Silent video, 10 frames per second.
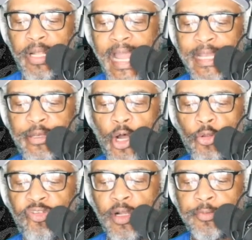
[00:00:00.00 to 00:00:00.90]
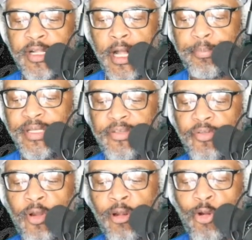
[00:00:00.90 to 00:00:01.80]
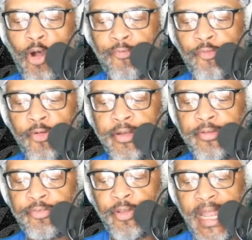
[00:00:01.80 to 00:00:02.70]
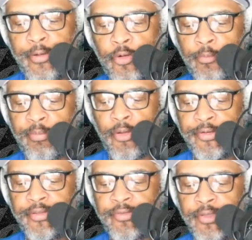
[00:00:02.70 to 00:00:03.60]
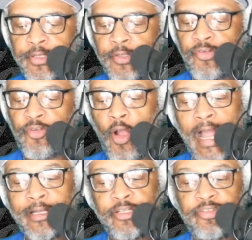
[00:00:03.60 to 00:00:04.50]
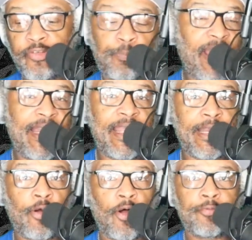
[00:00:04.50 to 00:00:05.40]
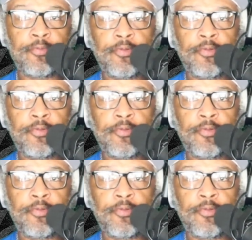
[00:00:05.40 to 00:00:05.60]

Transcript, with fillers: I know some companies are offering a sign-on bonus, so I could just pay that off.